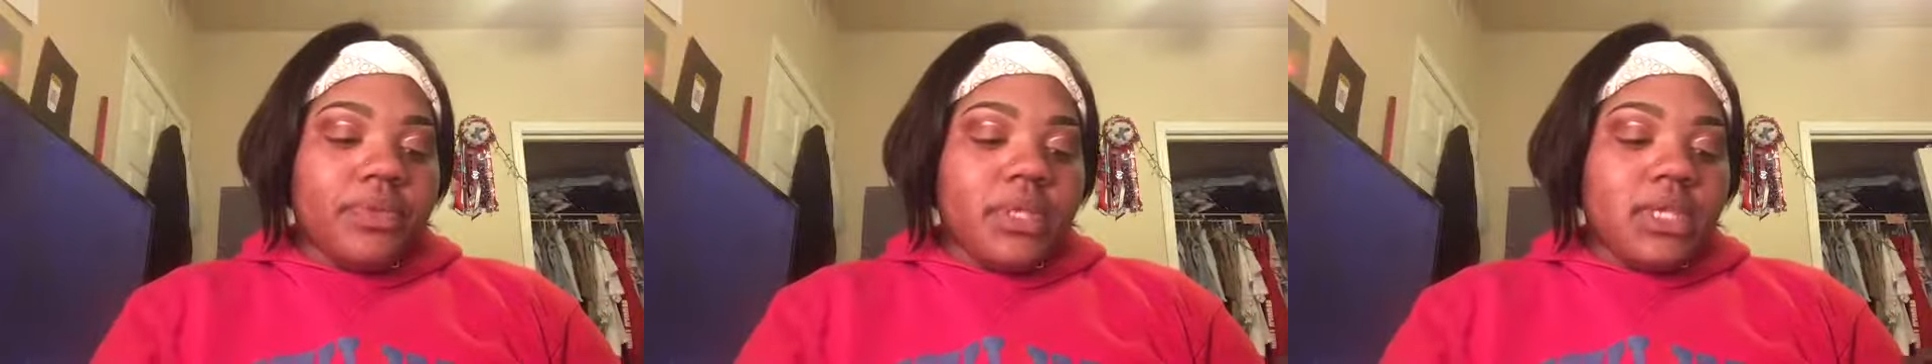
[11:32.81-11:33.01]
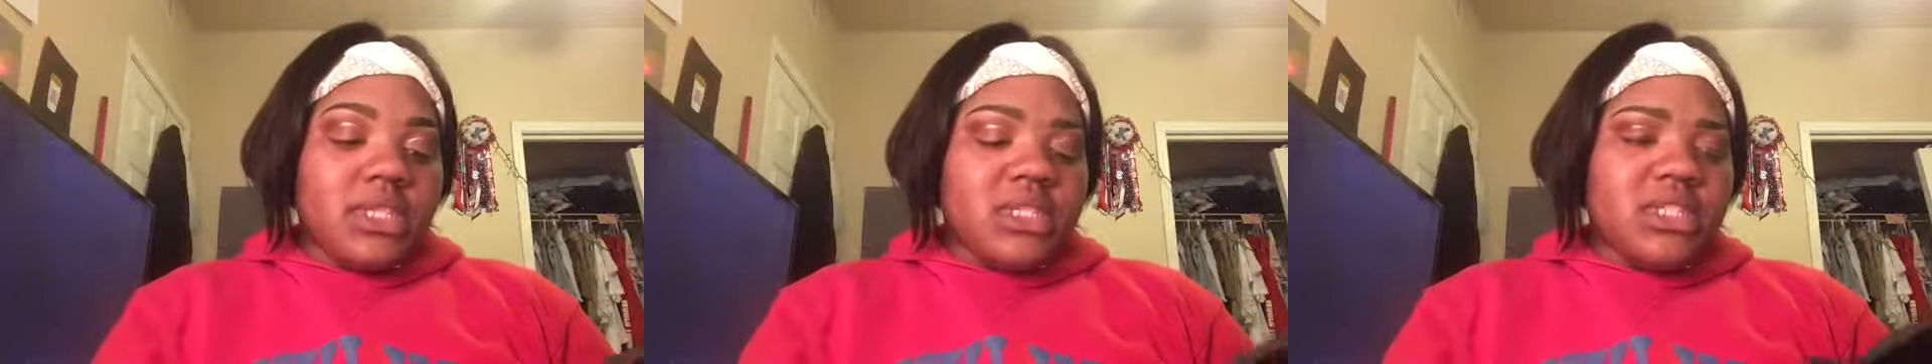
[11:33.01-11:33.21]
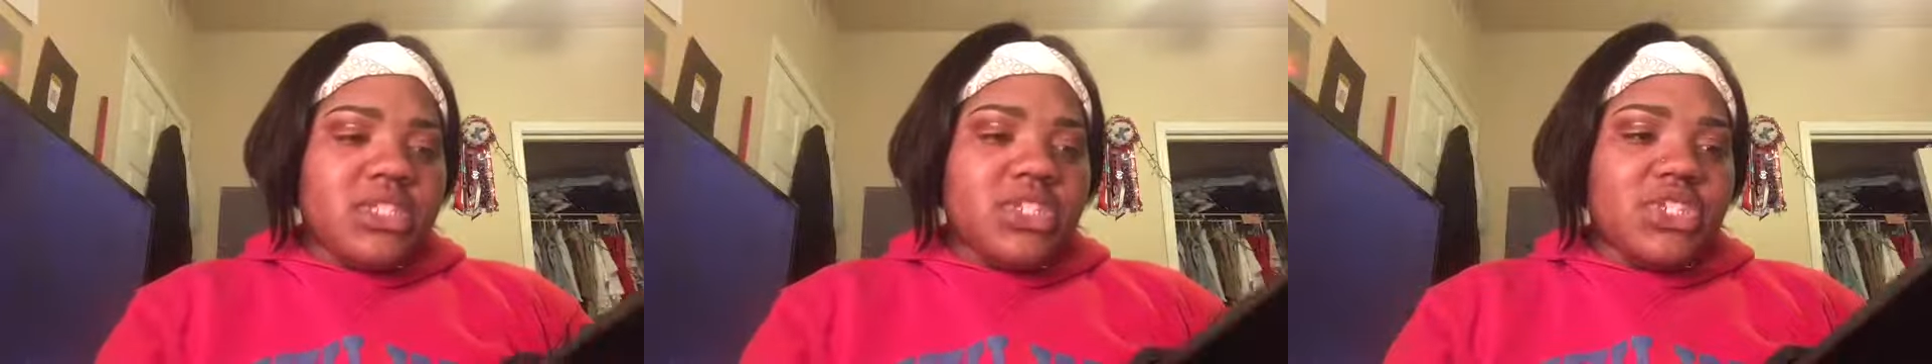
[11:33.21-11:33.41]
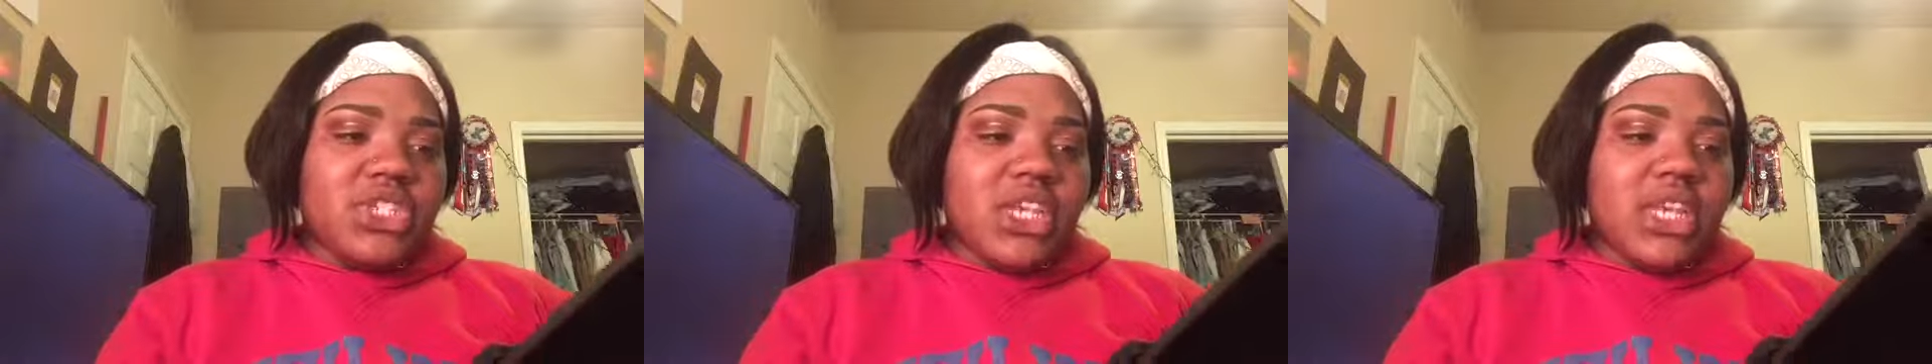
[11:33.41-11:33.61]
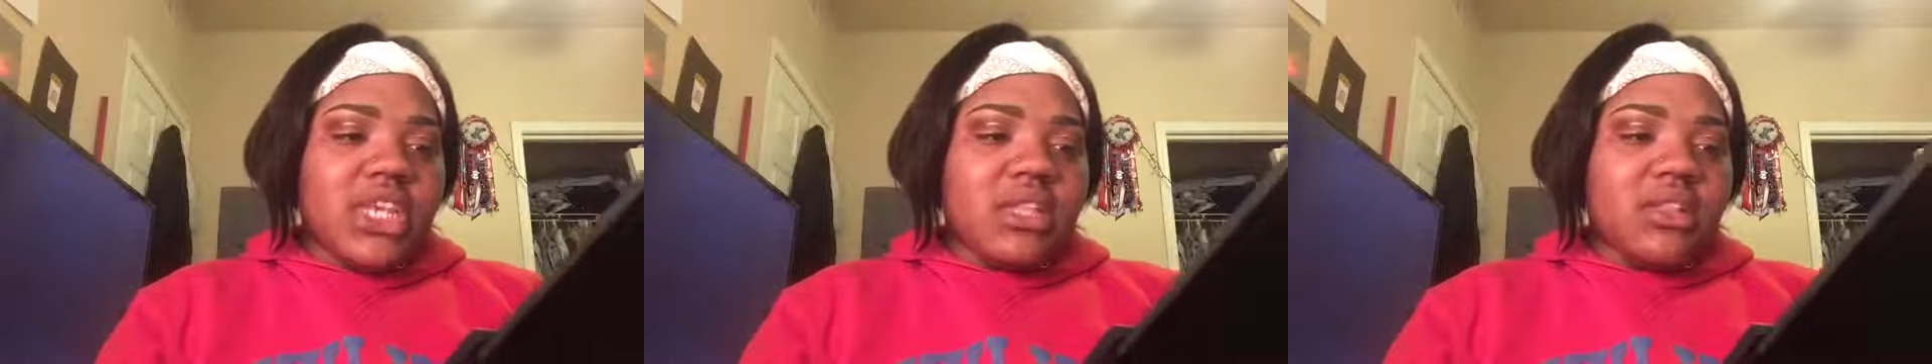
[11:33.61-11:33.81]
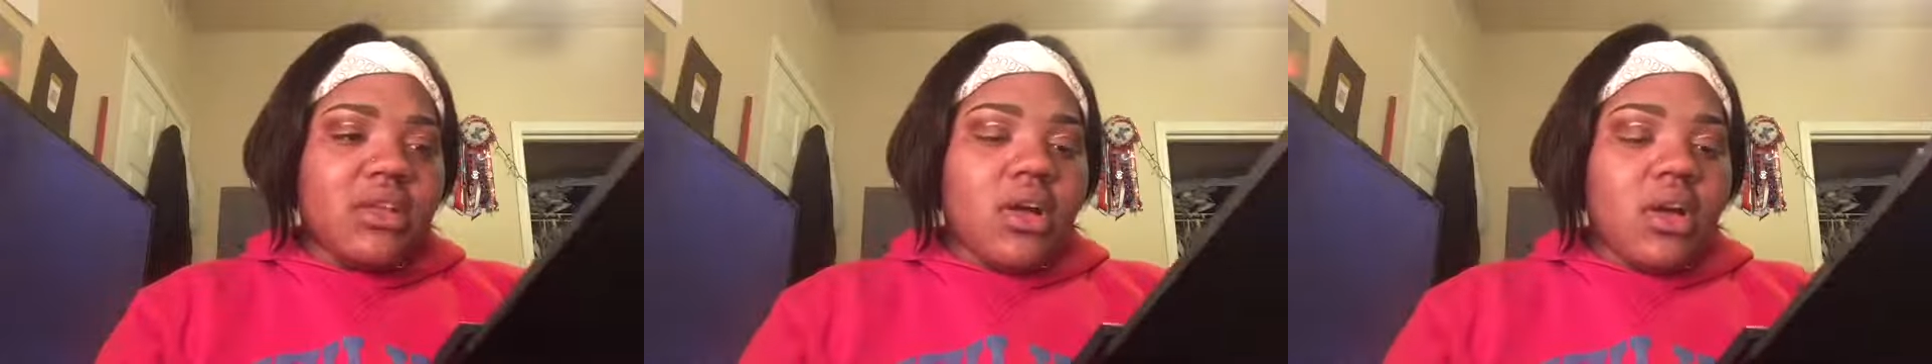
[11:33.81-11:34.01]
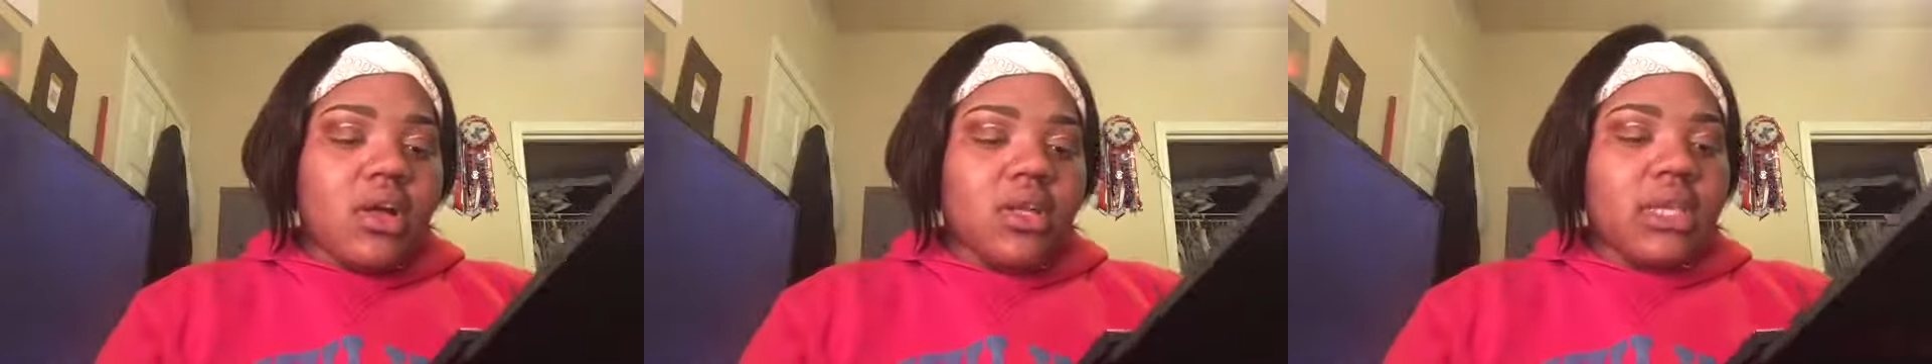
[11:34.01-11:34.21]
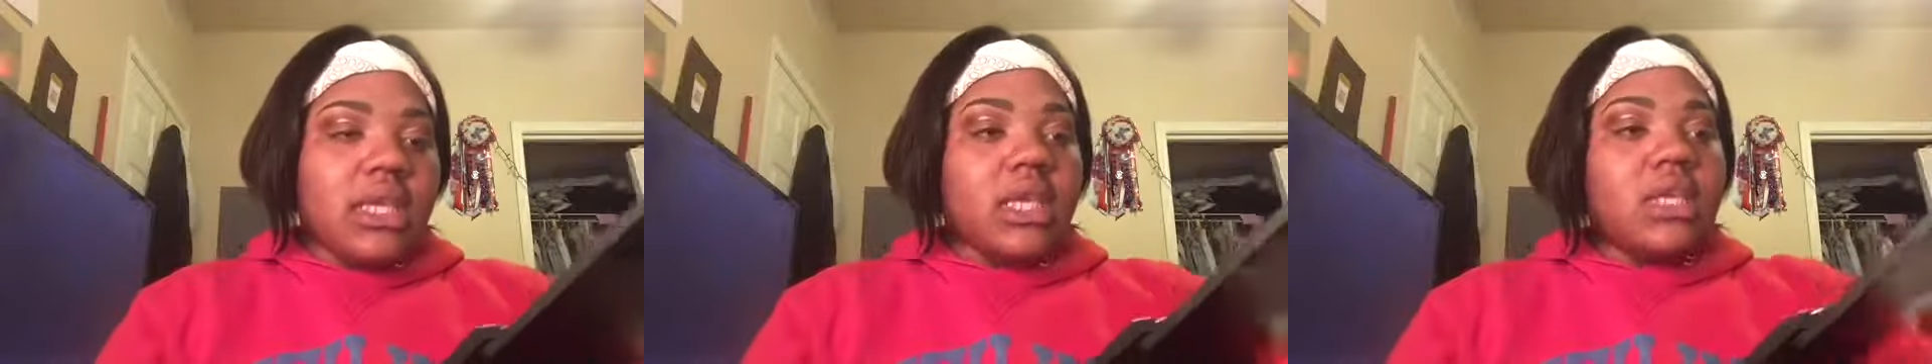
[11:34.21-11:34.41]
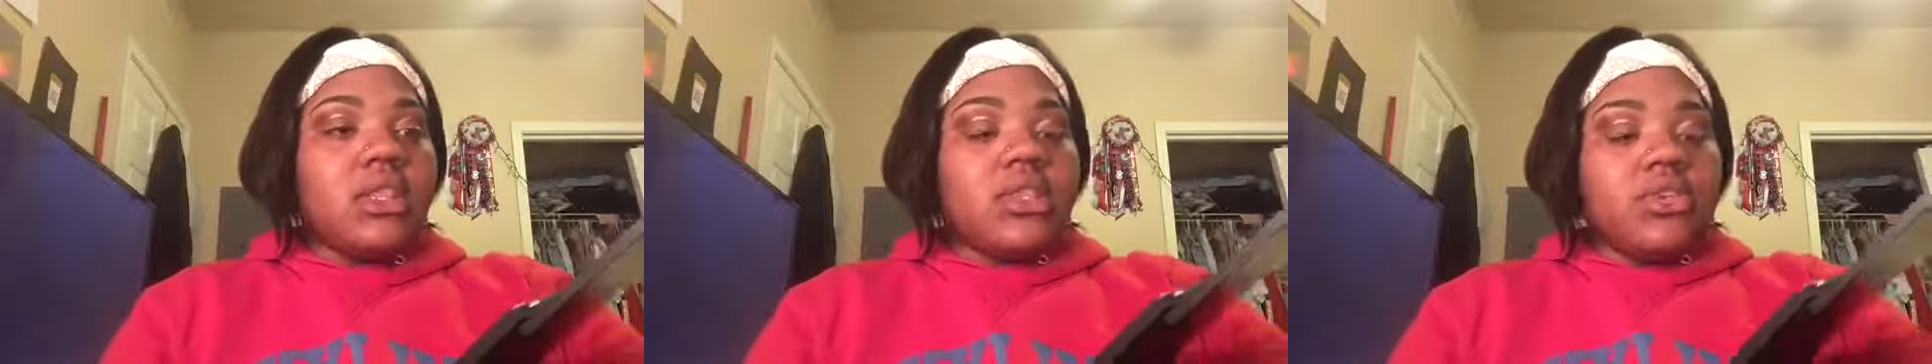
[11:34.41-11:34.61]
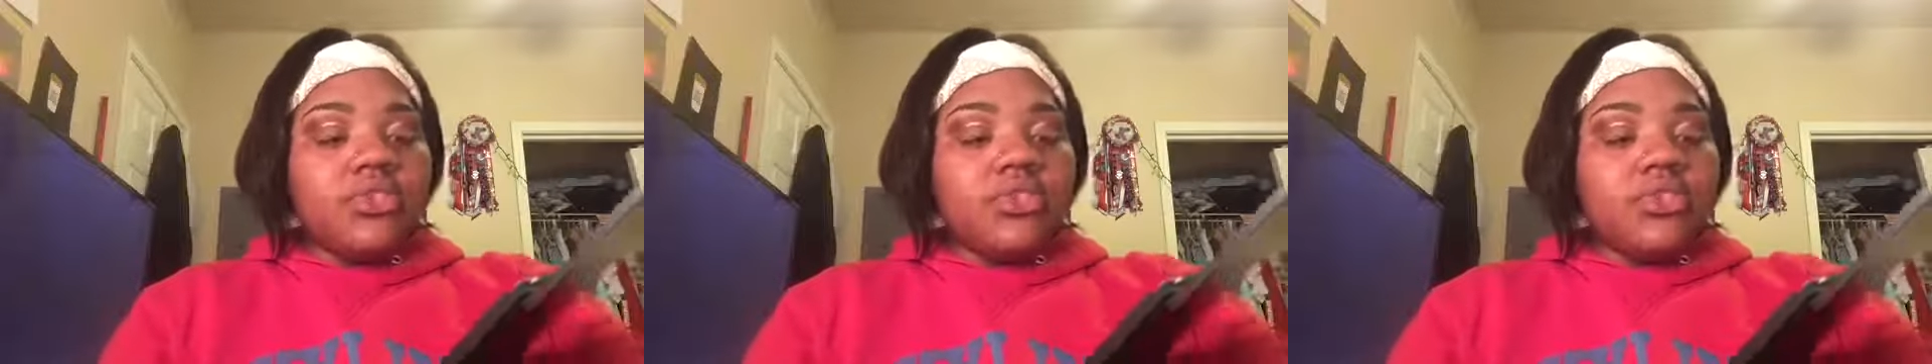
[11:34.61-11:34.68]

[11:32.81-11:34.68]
it's this shade called Candy